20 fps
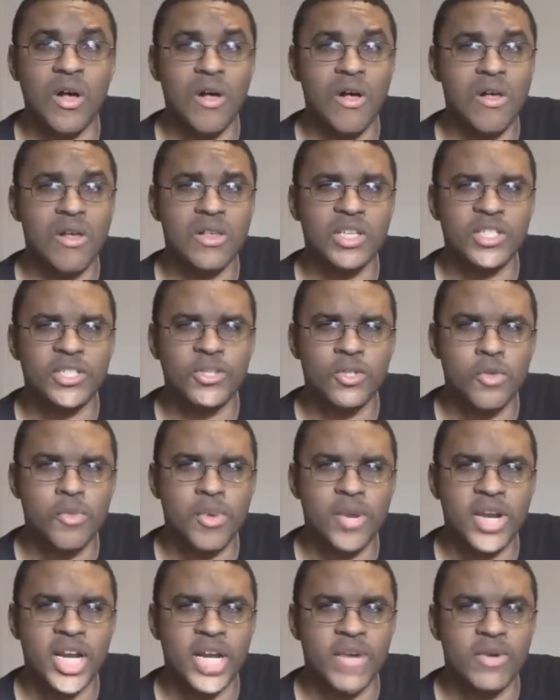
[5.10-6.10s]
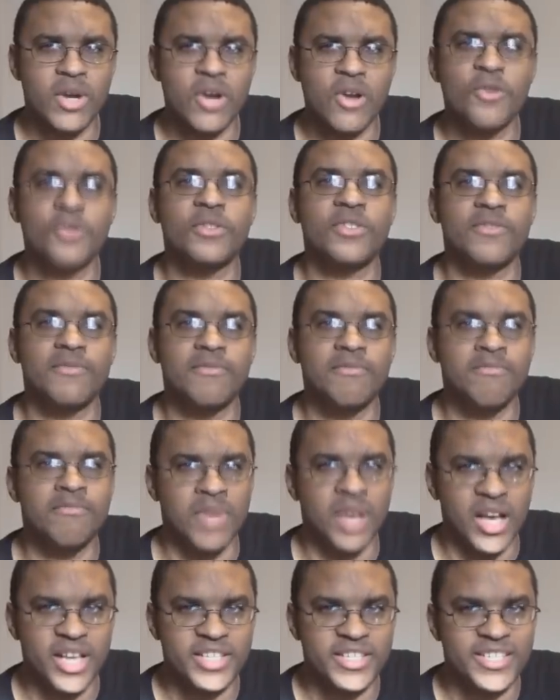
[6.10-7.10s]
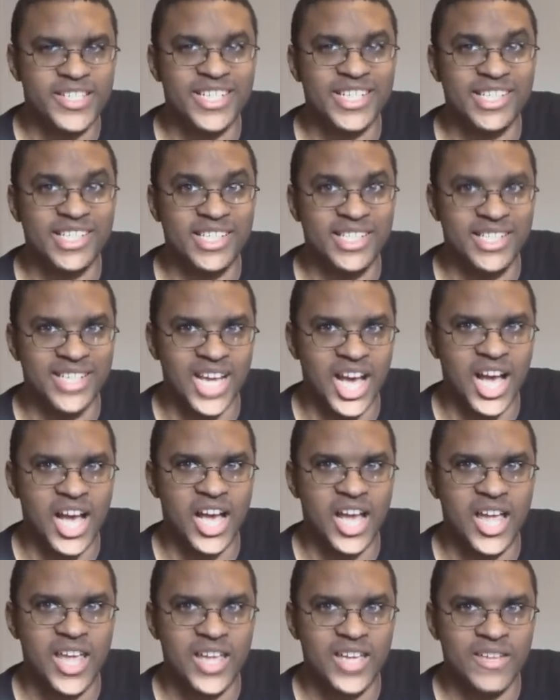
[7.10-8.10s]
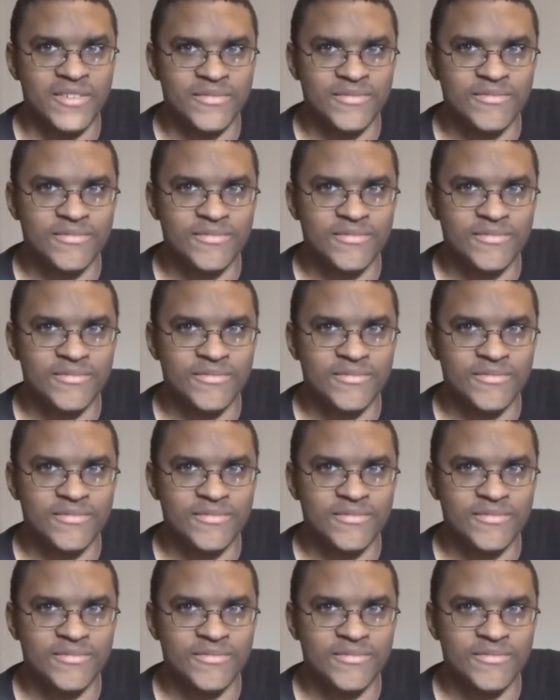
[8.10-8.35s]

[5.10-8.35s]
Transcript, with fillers: All Superheroes Must Die.